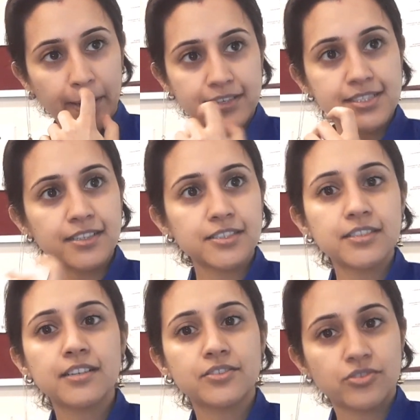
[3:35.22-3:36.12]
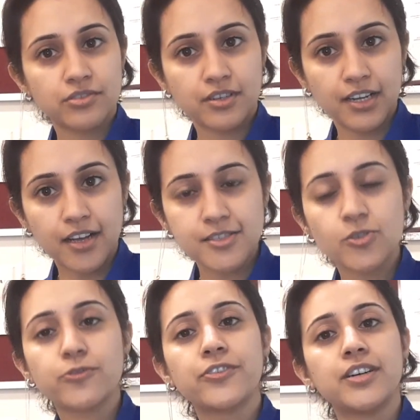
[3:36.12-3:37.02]
Certain class
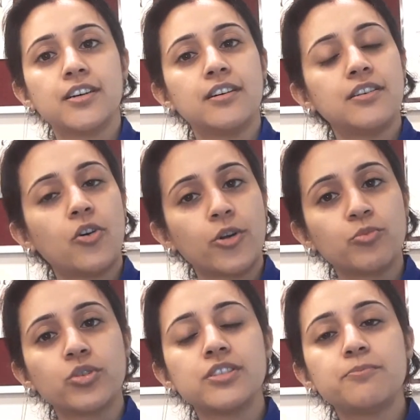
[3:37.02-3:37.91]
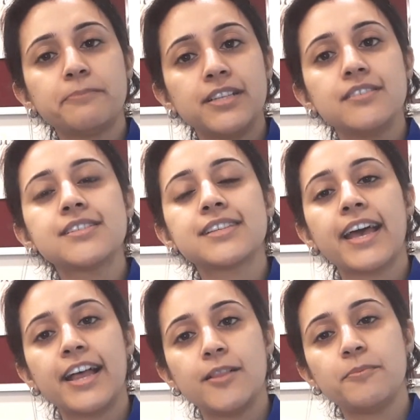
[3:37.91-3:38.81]
of hormonal pills
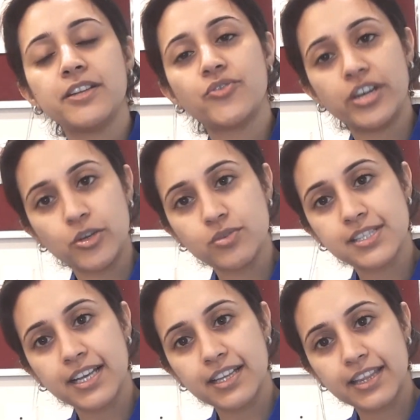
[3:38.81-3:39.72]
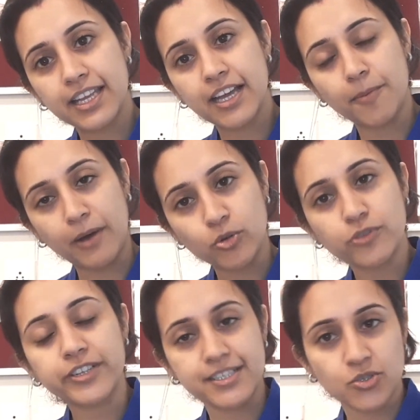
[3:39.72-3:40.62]
help in reducing the amount
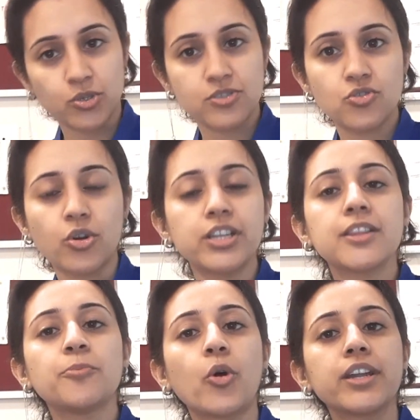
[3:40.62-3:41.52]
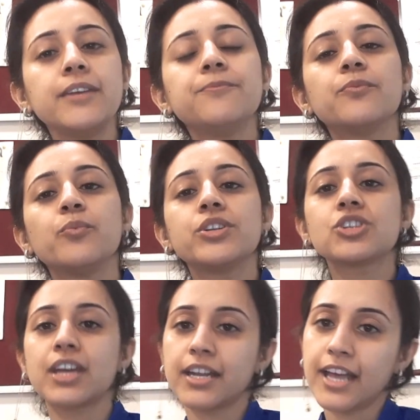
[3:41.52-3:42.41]
of testosterone in the body,
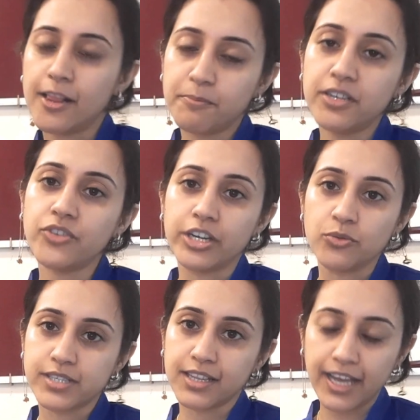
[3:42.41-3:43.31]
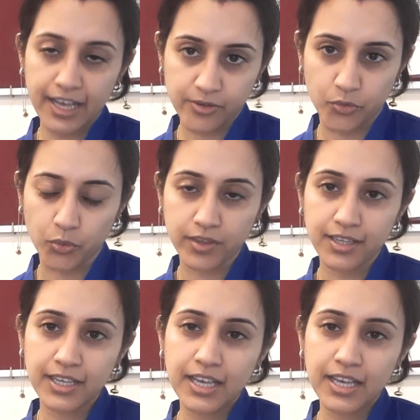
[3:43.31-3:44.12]
which can help in reducing the hair growth.